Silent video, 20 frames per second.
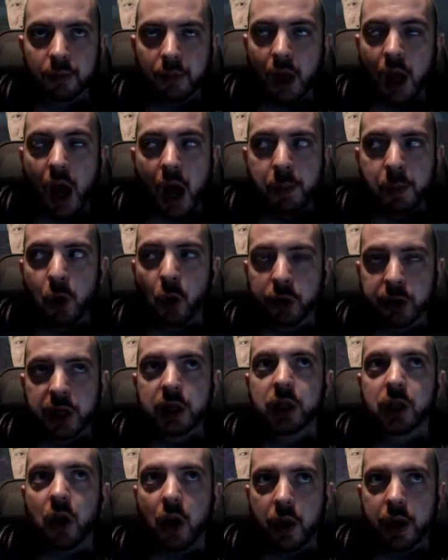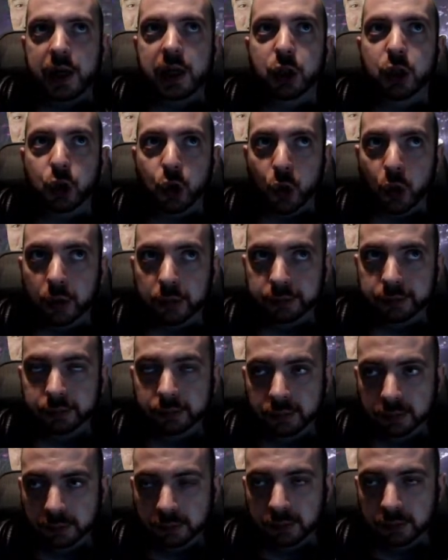I'm not entirely sure
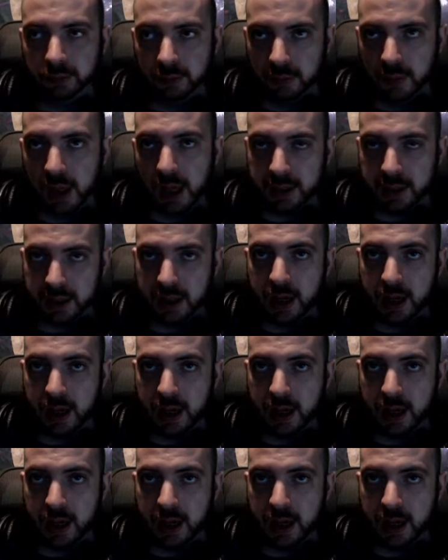is the